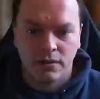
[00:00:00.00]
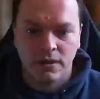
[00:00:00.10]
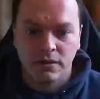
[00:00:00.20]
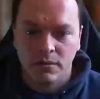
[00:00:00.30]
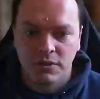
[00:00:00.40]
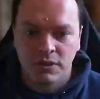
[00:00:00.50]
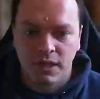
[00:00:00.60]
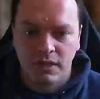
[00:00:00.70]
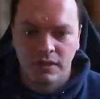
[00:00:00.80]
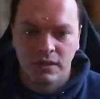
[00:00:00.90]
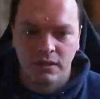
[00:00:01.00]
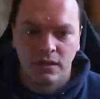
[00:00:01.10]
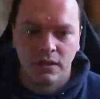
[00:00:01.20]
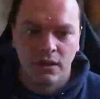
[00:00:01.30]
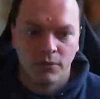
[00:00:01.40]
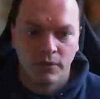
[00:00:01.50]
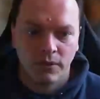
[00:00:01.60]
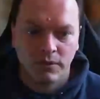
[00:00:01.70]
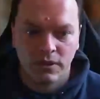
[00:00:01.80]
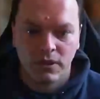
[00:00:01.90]
This comes in handy
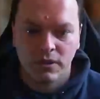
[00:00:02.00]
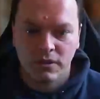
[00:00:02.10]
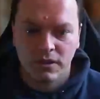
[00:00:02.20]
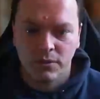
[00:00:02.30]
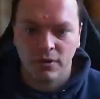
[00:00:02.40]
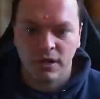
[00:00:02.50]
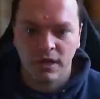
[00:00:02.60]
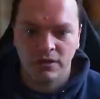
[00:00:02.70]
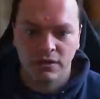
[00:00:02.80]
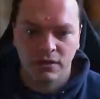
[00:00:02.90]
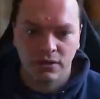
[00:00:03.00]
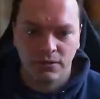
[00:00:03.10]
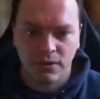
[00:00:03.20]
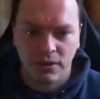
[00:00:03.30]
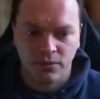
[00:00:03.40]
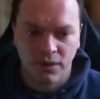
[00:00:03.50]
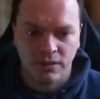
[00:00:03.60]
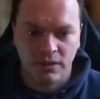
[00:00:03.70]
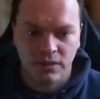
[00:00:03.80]
so you can see where each of the threads